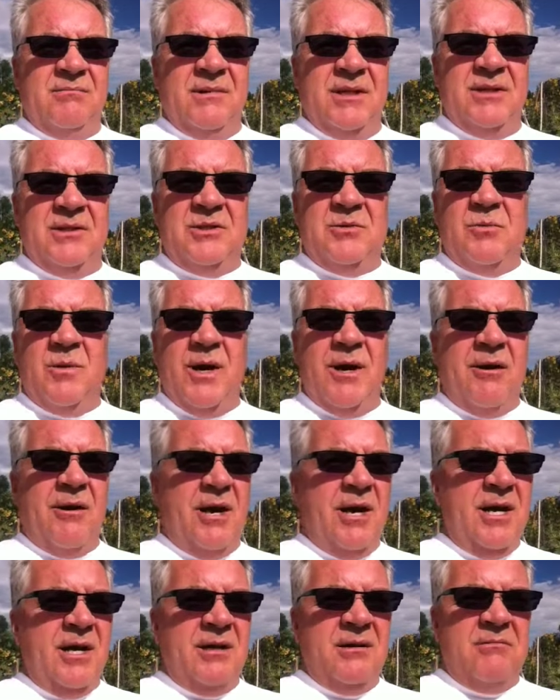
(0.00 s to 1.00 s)
and
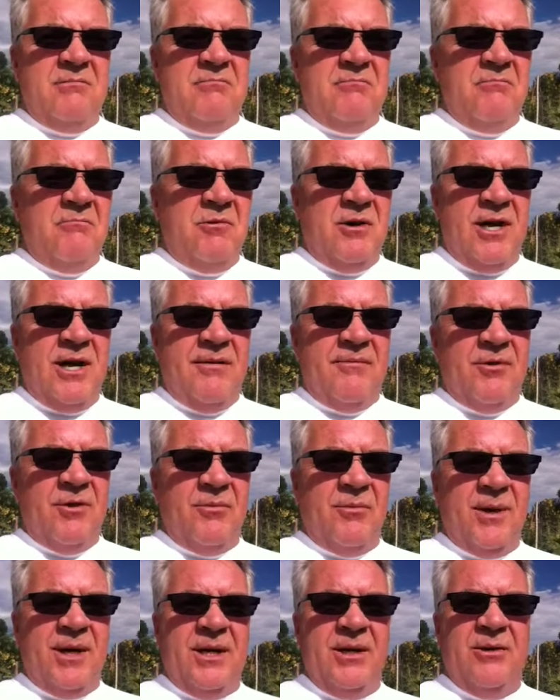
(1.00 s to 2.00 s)
swearing and
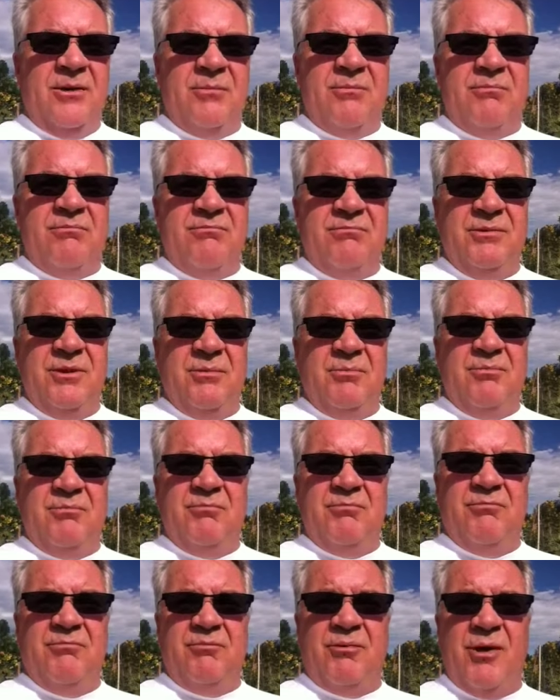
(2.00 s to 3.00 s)
whatever, but you're
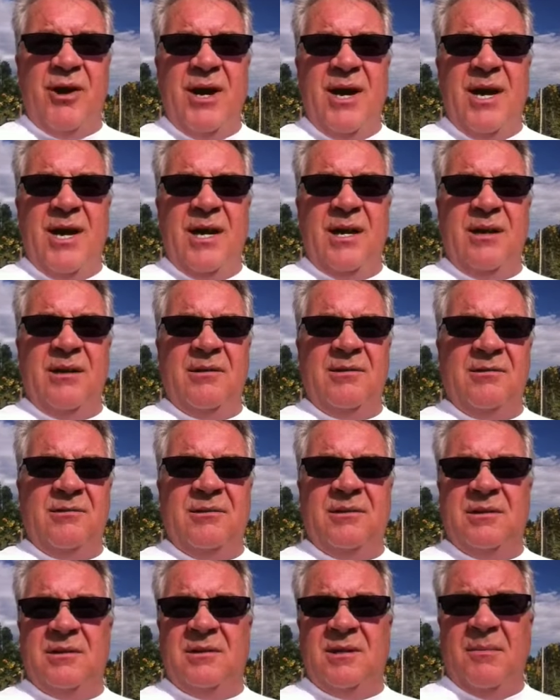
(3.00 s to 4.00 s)
praying
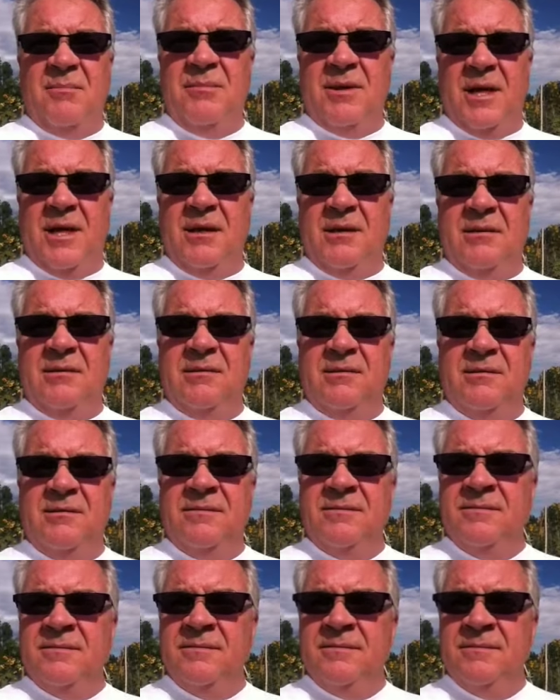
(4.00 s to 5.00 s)
to something,
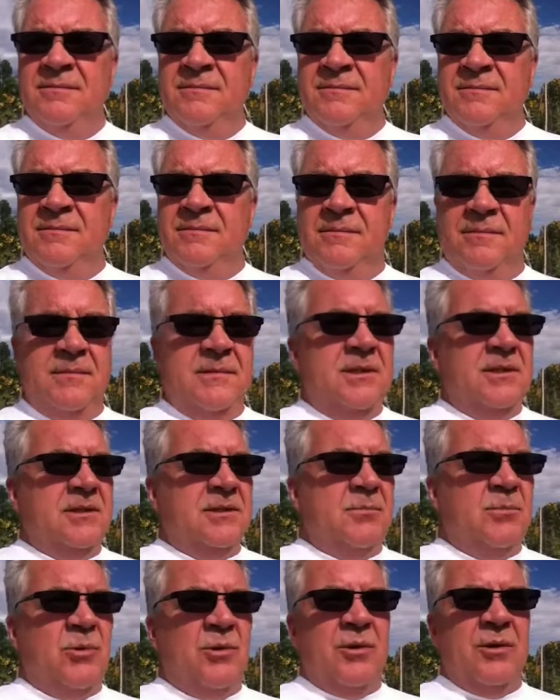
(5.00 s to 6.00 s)
to the
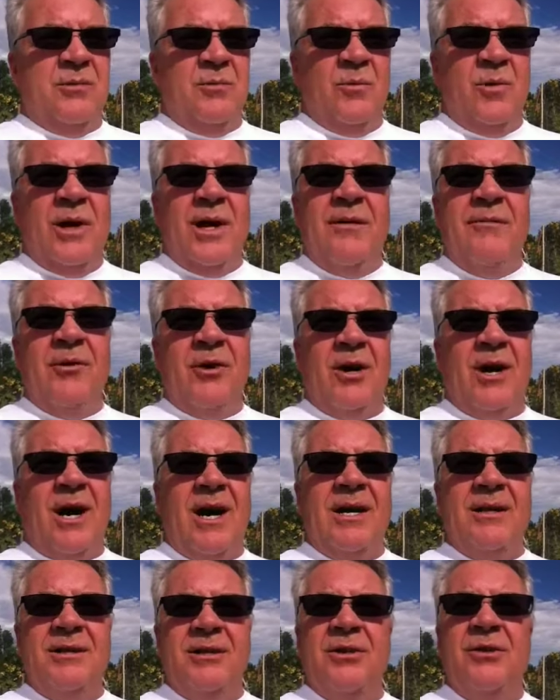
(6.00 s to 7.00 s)
sport, whatever
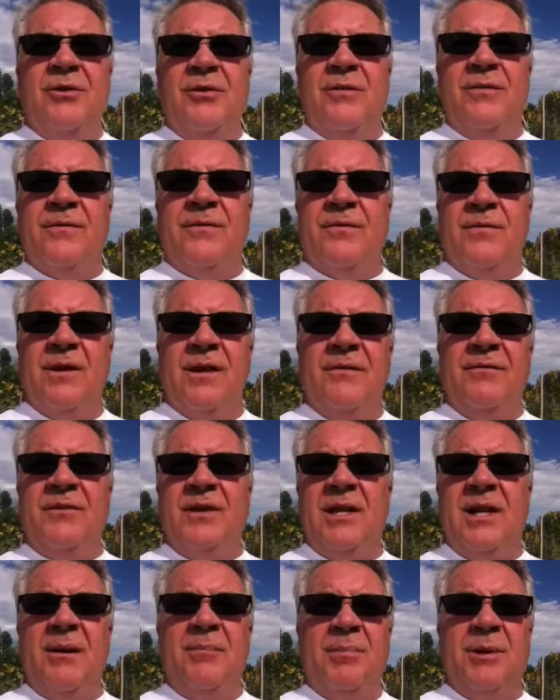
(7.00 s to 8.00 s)
God you've
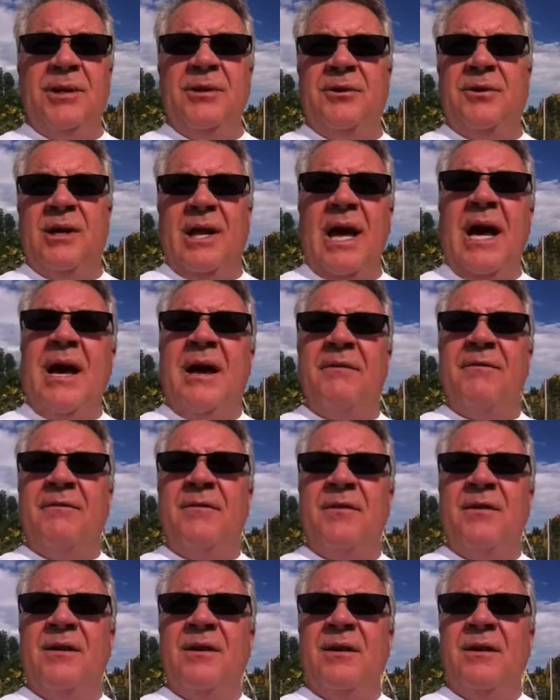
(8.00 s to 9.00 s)
lifted up in your
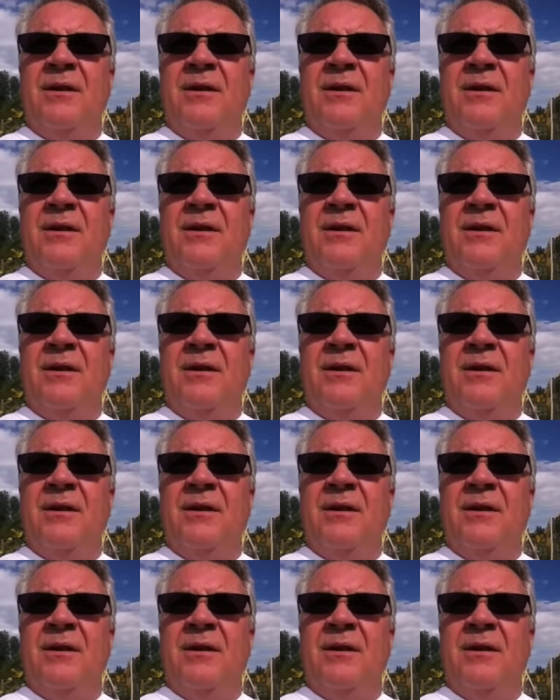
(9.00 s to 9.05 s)
life,